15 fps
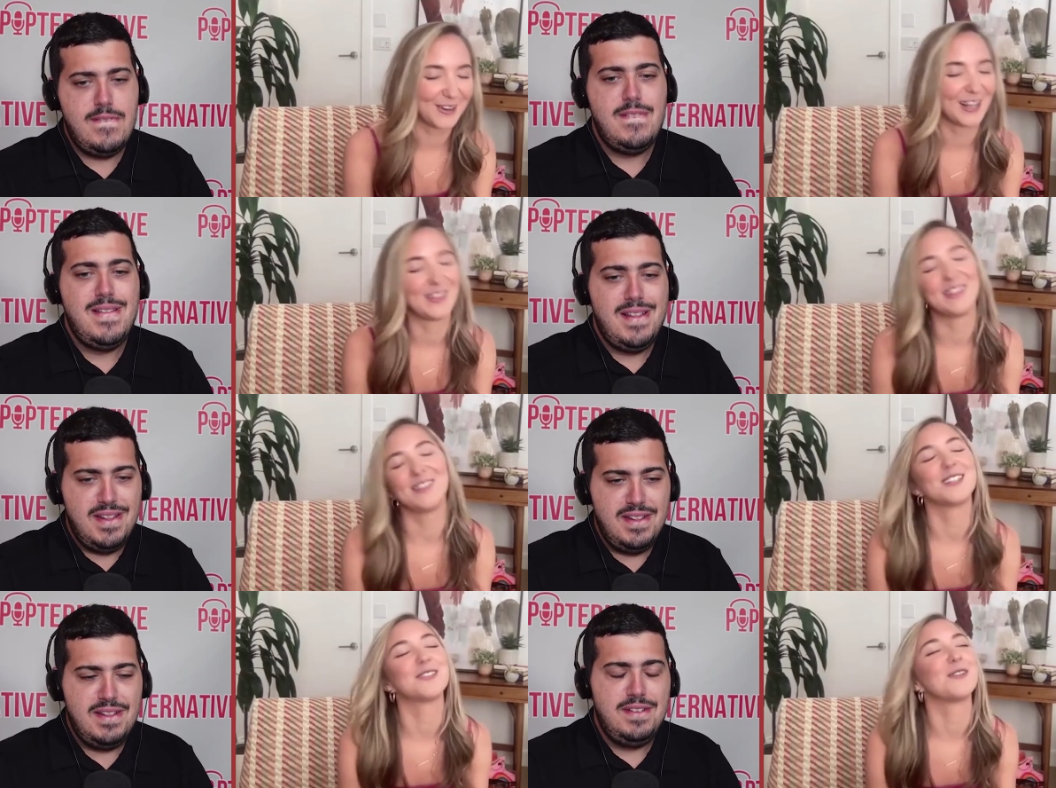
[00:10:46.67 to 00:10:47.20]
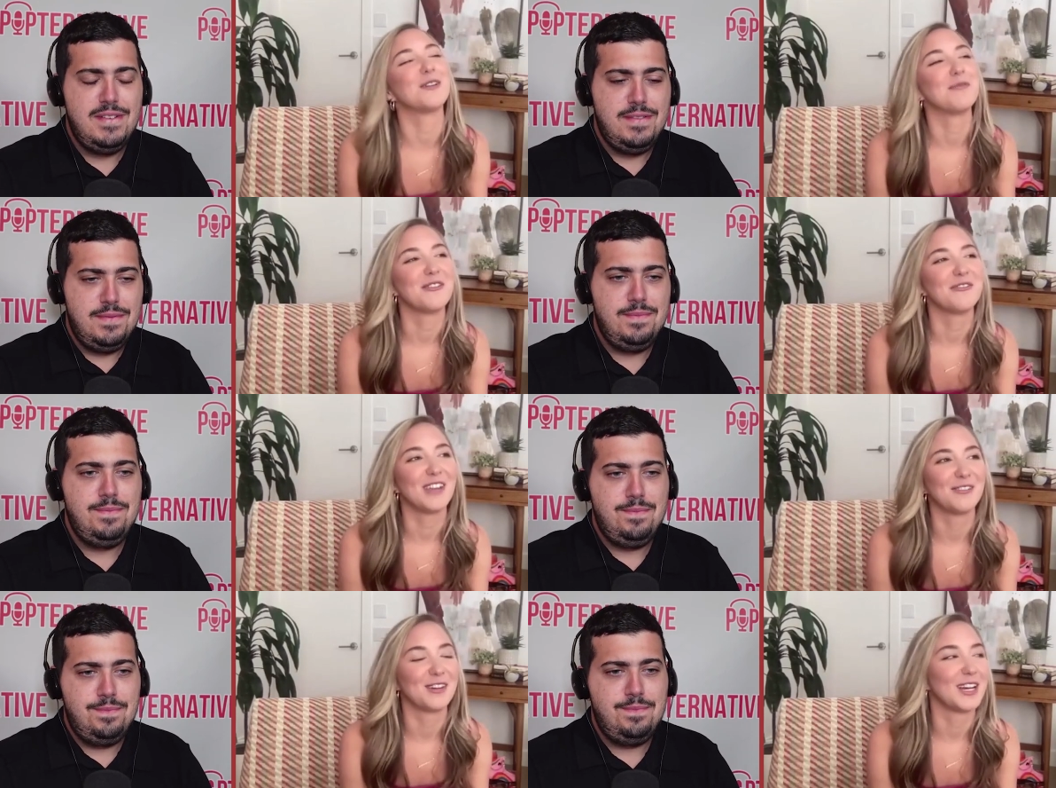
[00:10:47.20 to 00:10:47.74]
Speaker 1: I think that's one of my
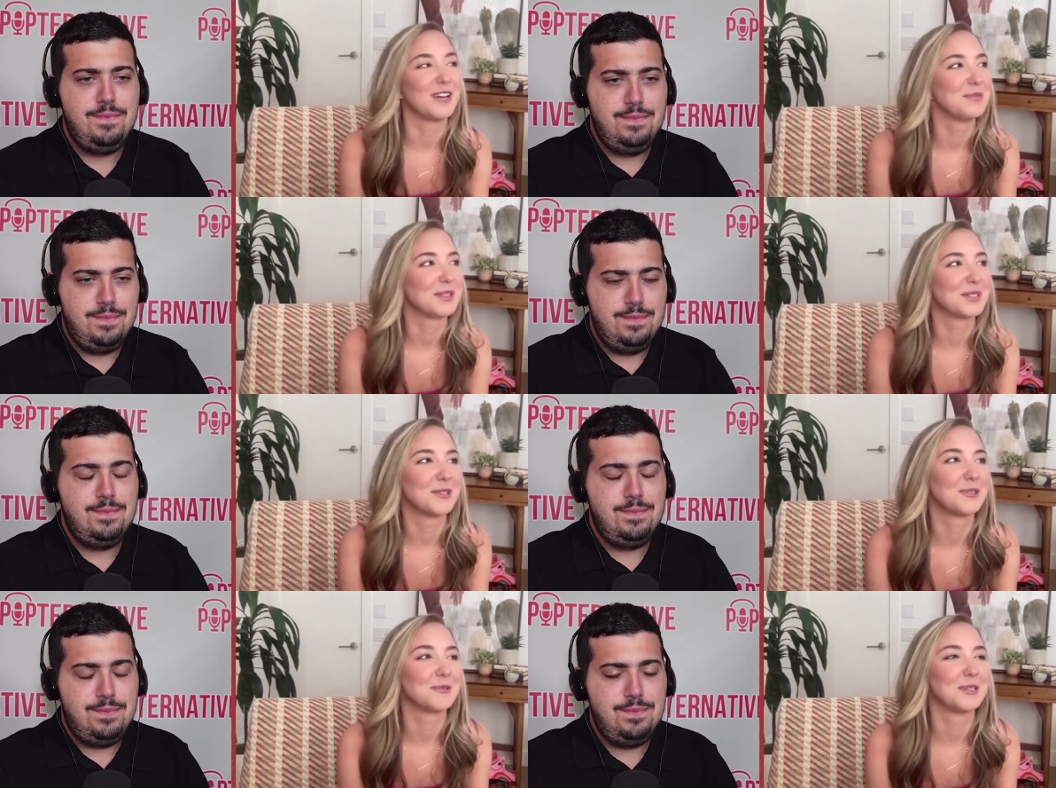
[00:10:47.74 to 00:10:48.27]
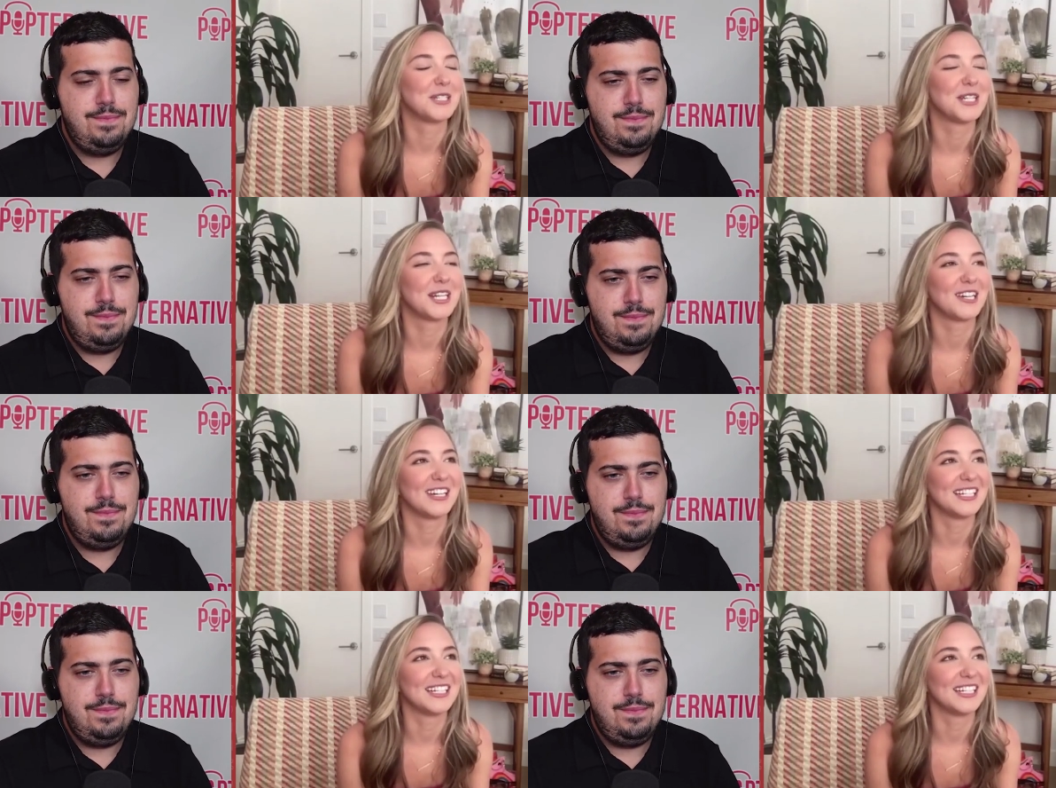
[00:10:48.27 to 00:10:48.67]
favorite episodes when Cherry